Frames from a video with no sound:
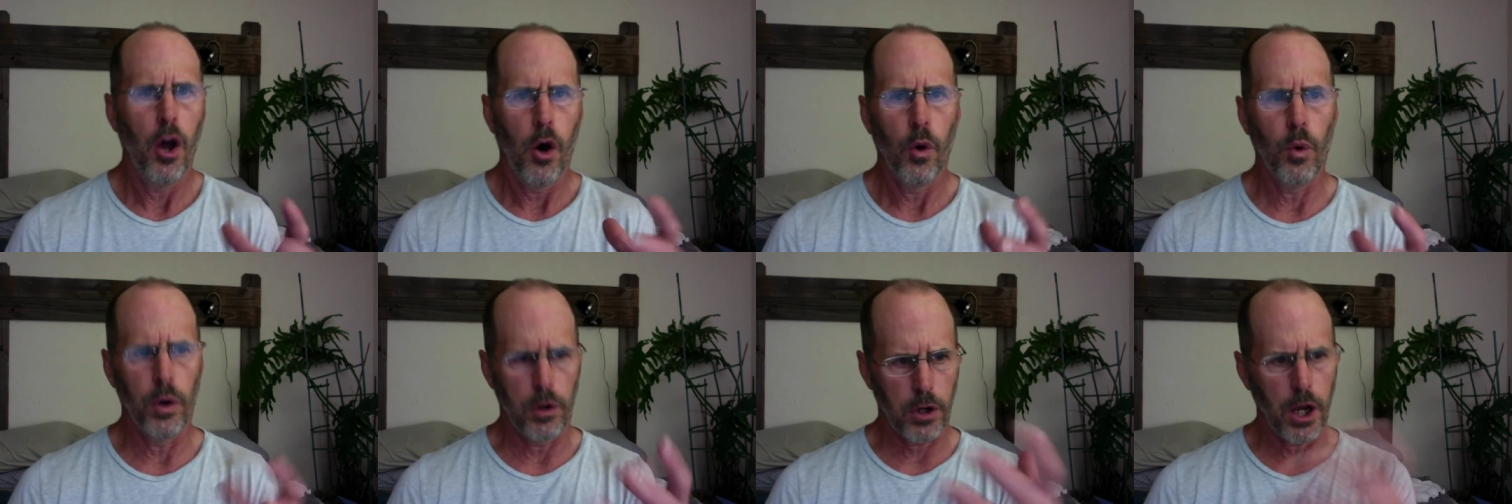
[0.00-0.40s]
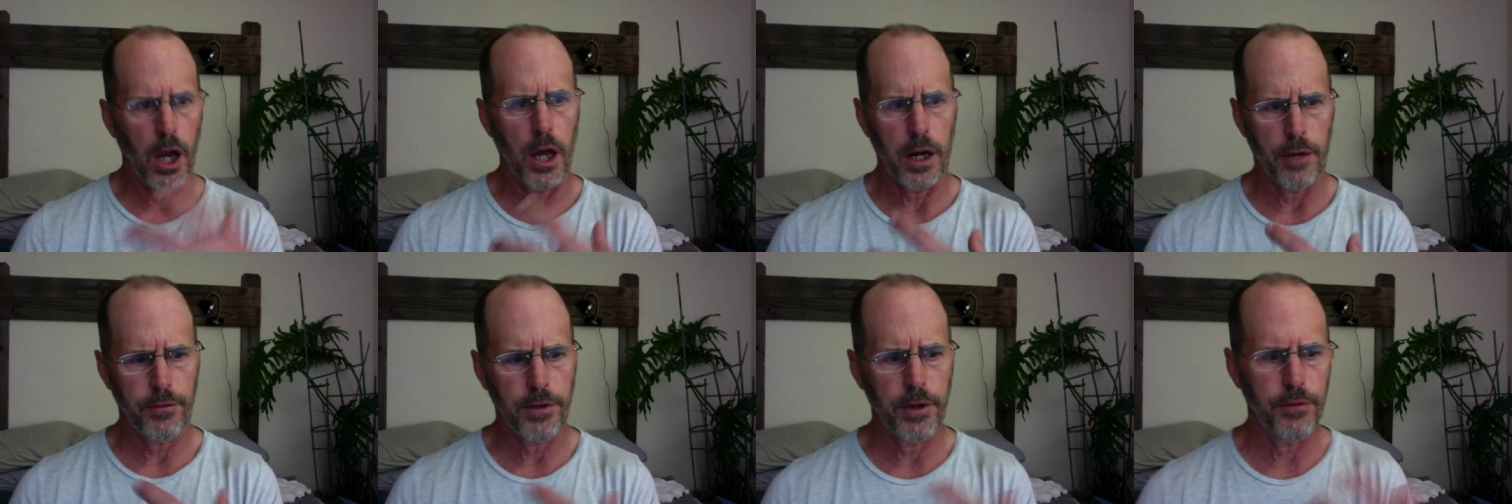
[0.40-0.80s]
well,
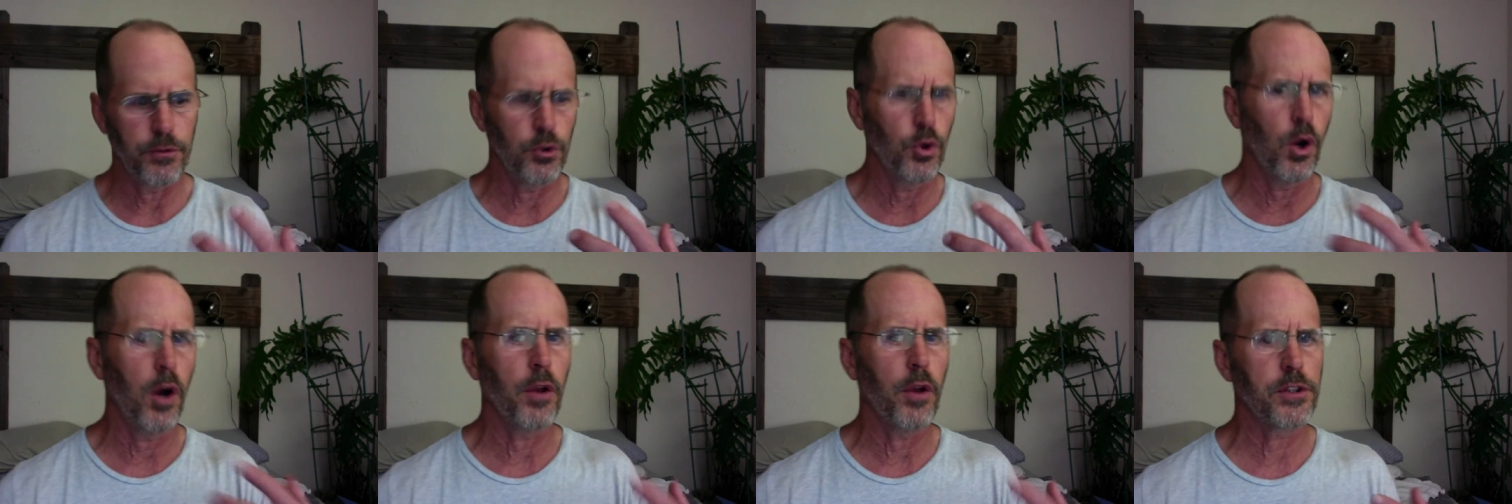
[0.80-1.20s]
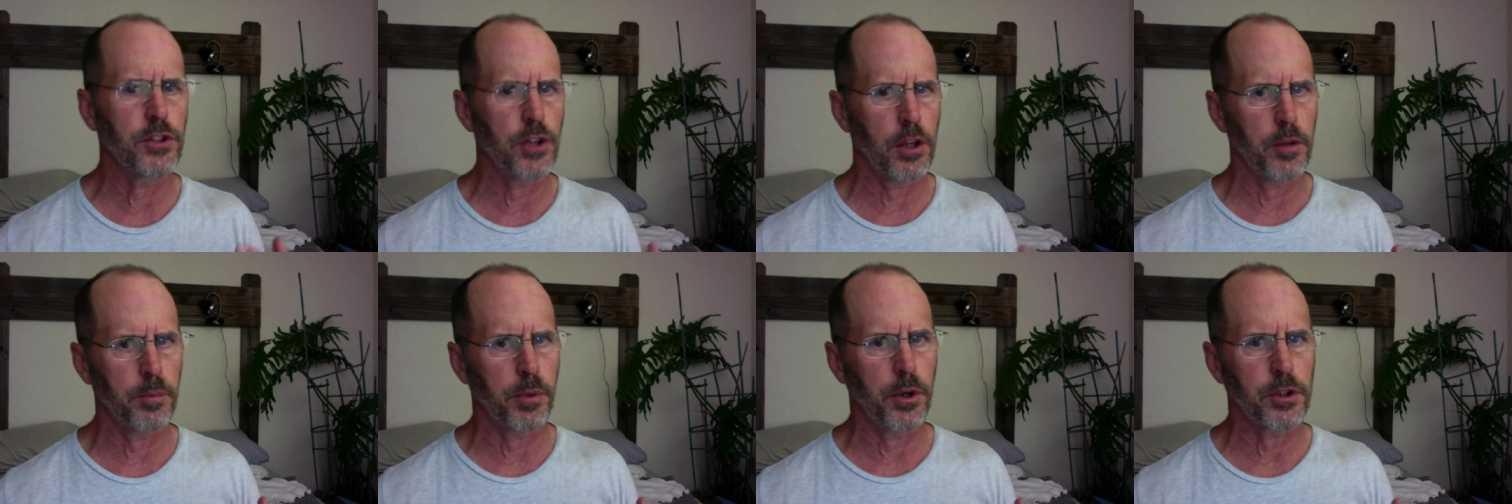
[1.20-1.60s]
God, I've given you all these
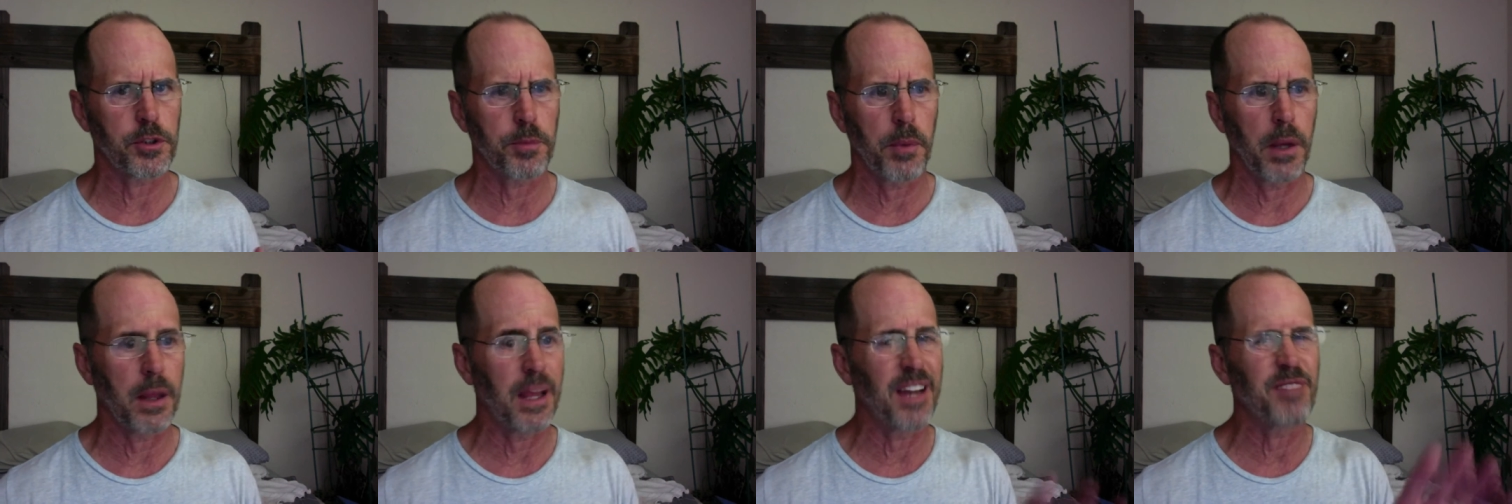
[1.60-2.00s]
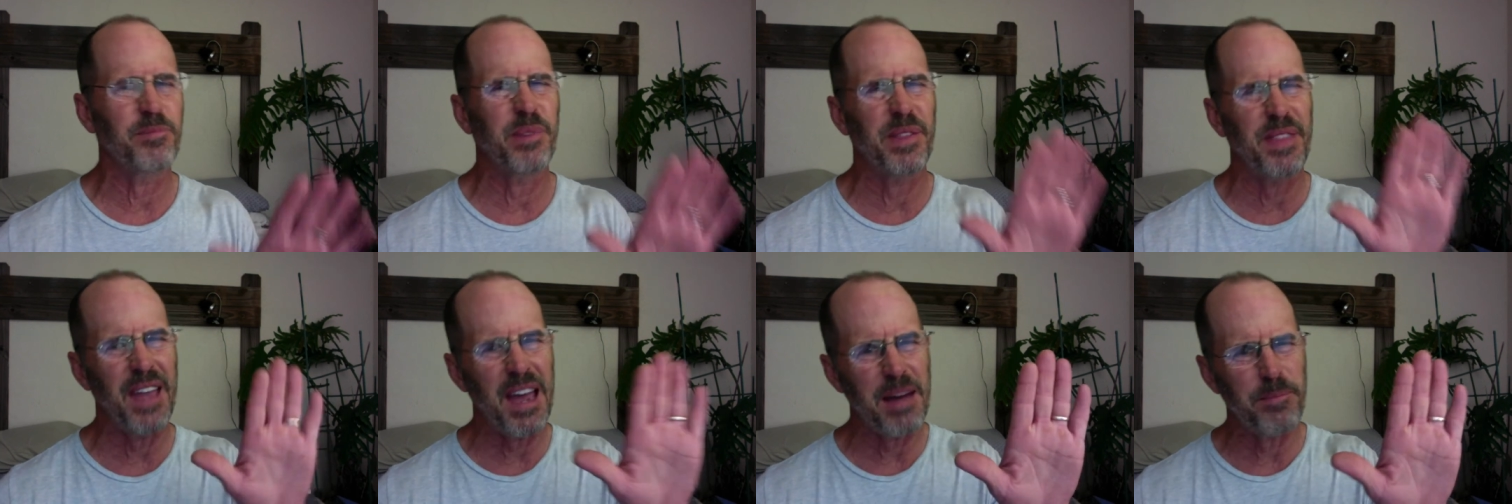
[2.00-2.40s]
other parts of my life,
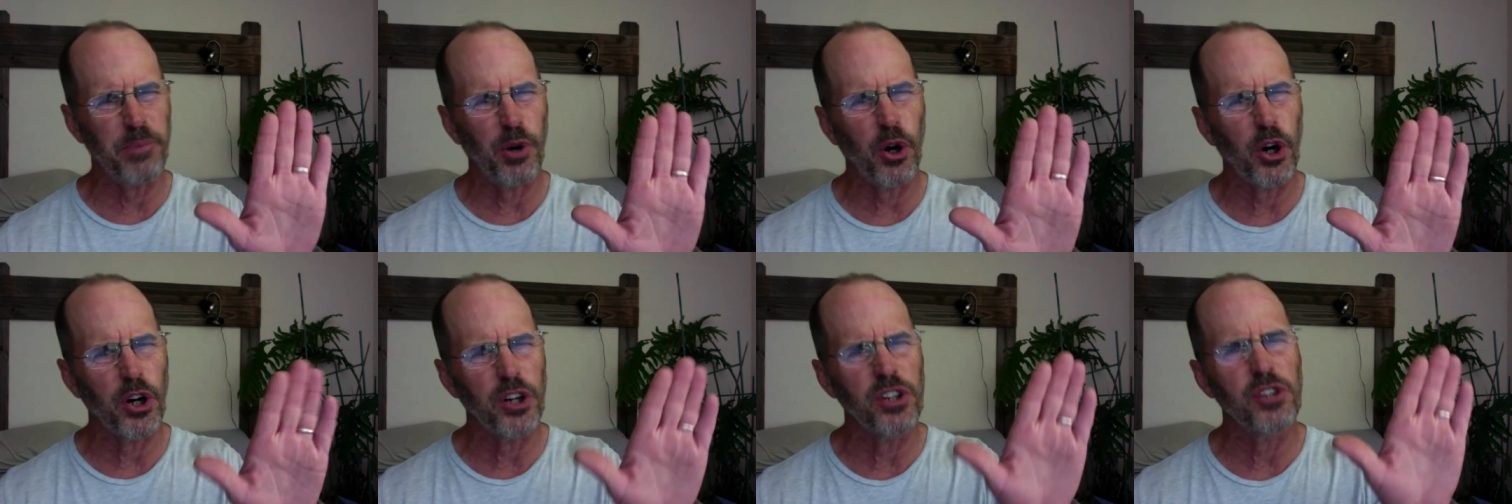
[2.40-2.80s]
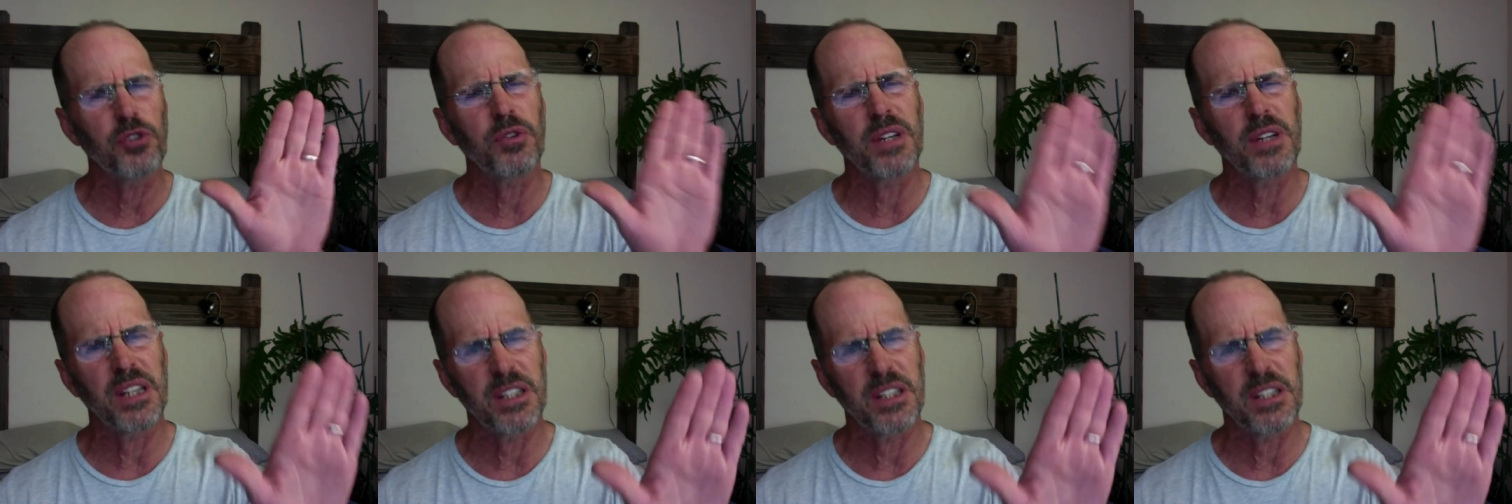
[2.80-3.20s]
but that part you
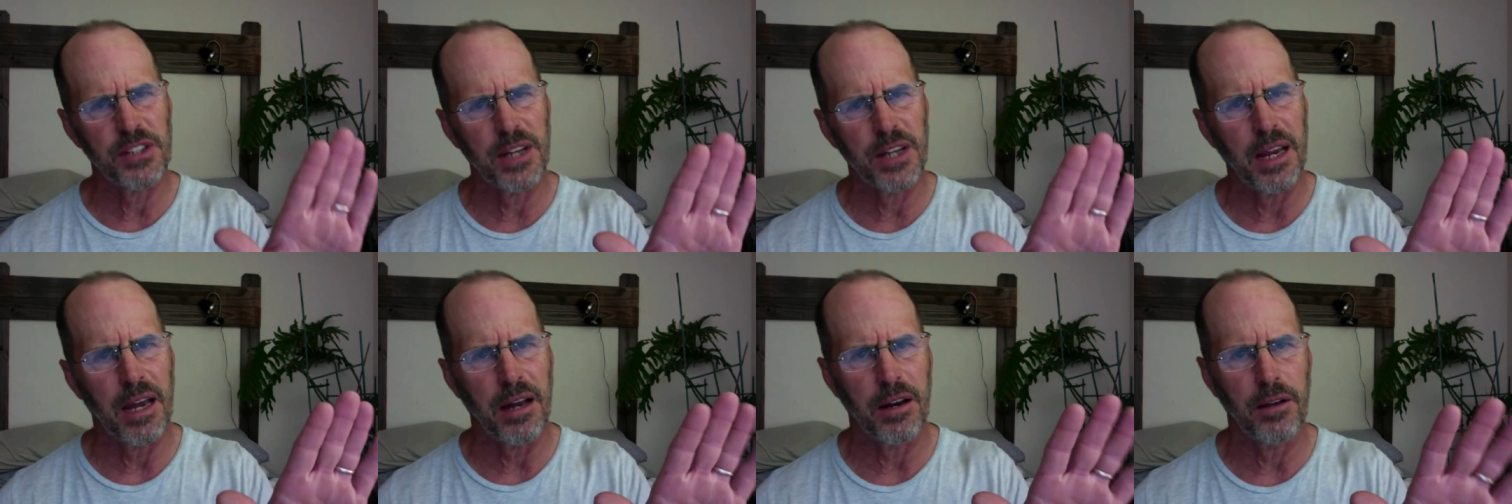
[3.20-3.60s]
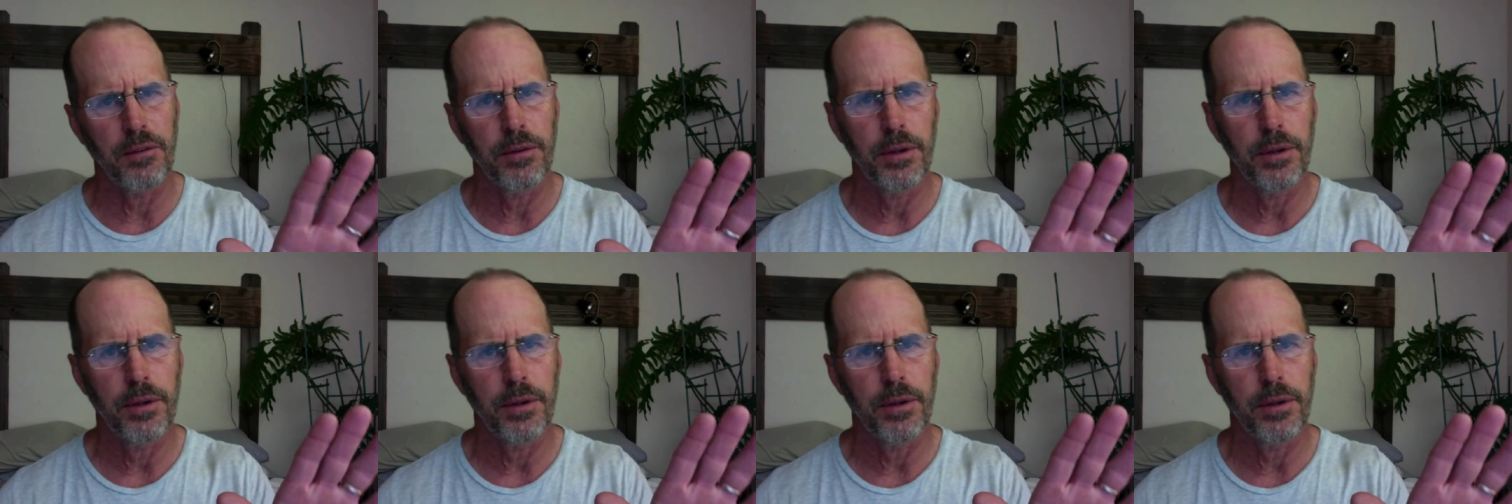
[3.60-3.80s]
need to stay out of.